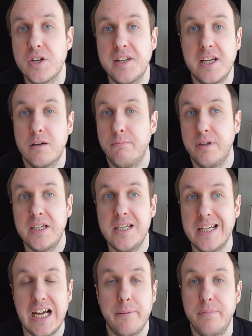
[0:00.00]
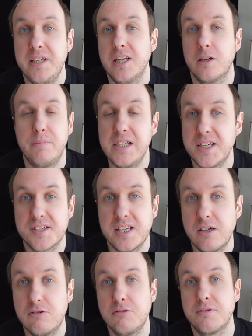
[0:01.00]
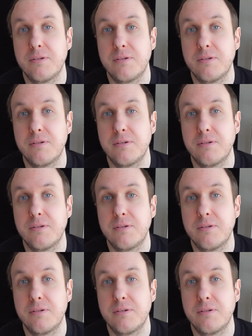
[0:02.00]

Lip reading: they're completely happy, they're completely settled.